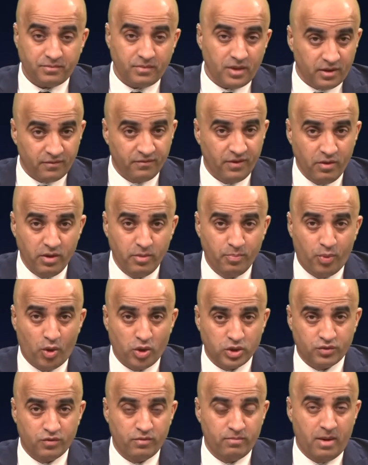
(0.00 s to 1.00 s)
Very
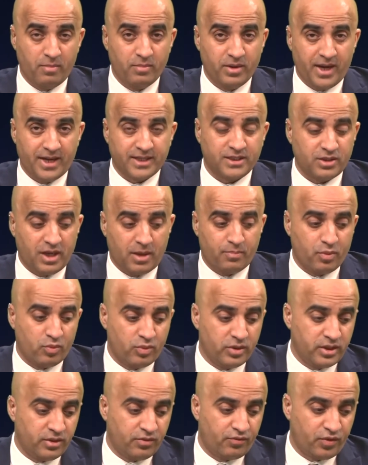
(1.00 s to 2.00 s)
important to remember, it has to happen
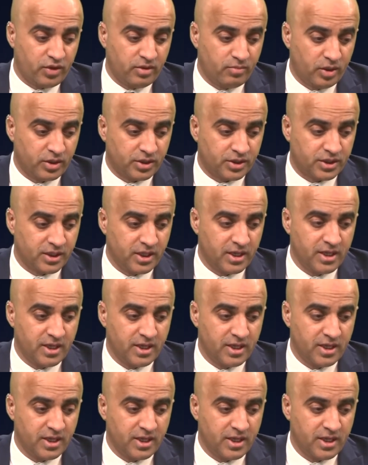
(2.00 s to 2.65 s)
within 3 months.